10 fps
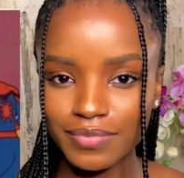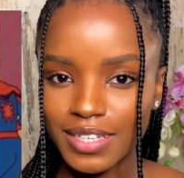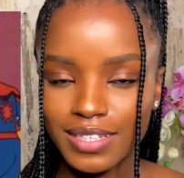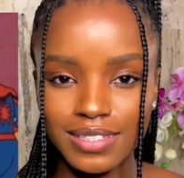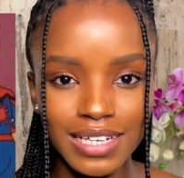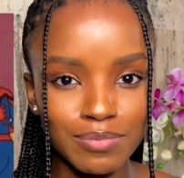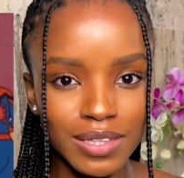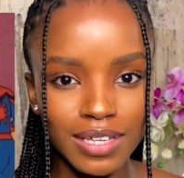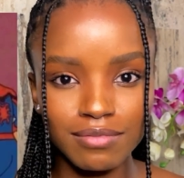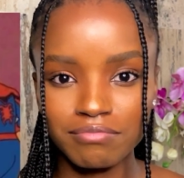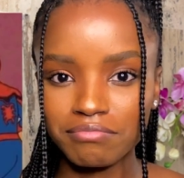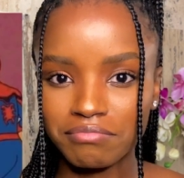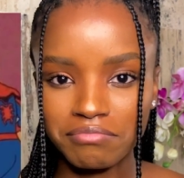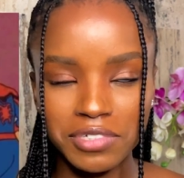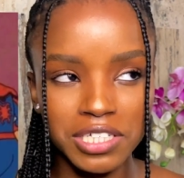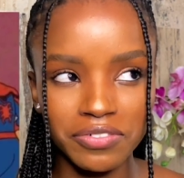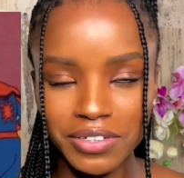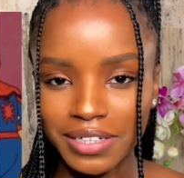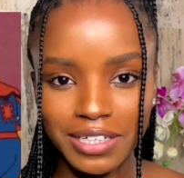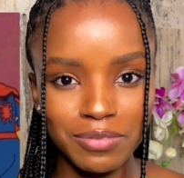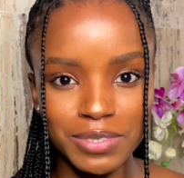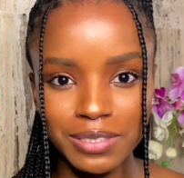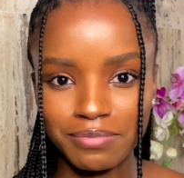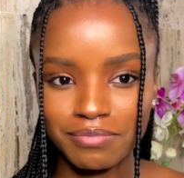Same thing, different names.